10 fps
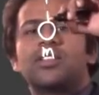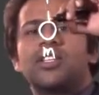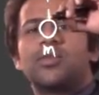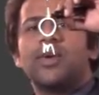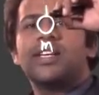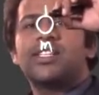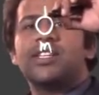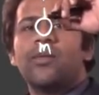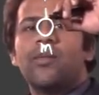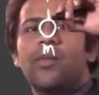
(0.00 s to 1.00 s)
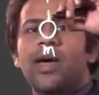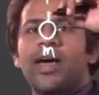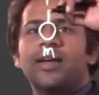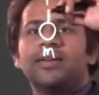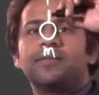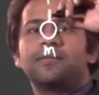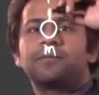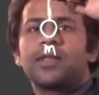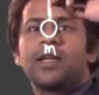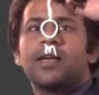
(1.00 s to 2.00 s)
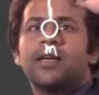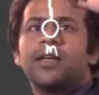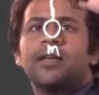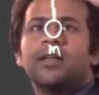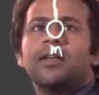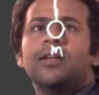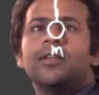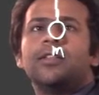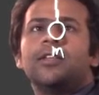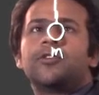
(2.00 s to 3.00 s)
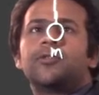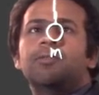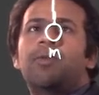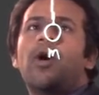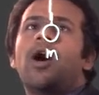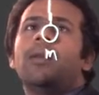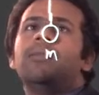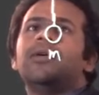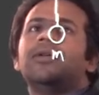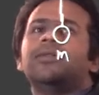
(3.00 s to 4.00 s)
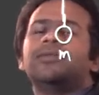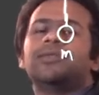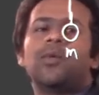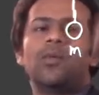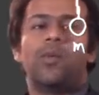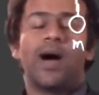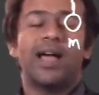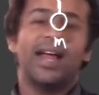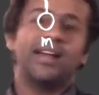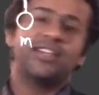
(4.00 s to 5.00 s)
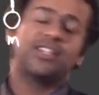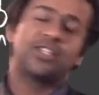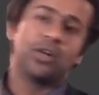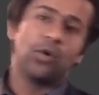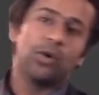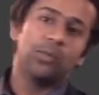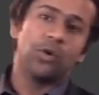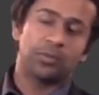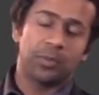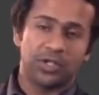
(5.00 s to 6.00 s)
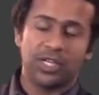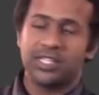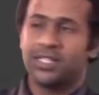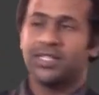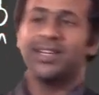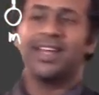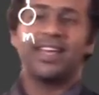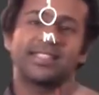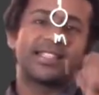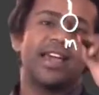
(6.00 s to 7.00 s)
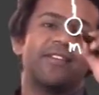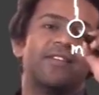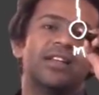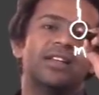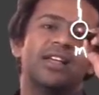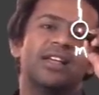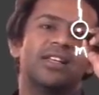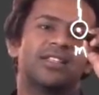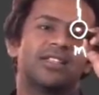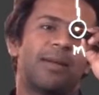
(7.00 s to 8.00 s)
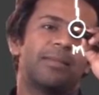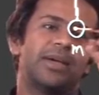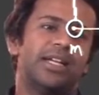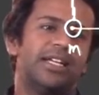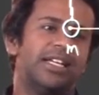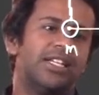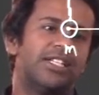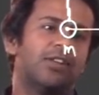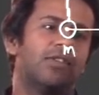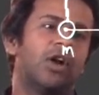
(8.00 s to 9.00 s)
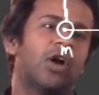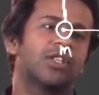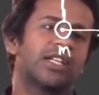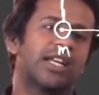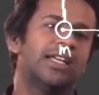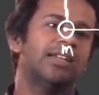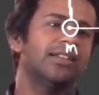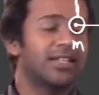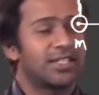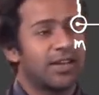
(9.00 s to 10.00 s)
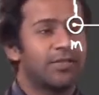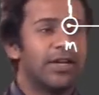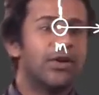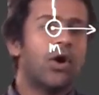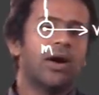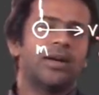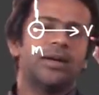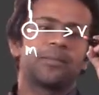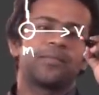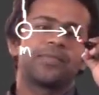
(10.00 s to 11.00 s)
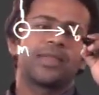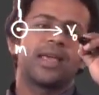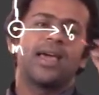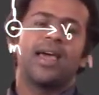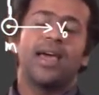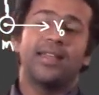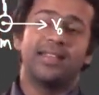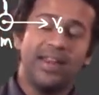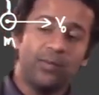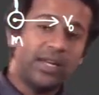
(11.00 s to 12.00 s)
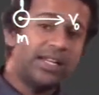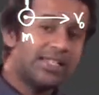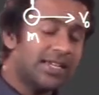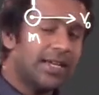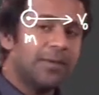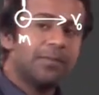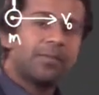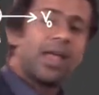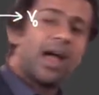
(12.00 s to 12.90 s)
a situation where this bob, while at its lowermost position, is given some initial velocity, let's say v naught, and then we'll see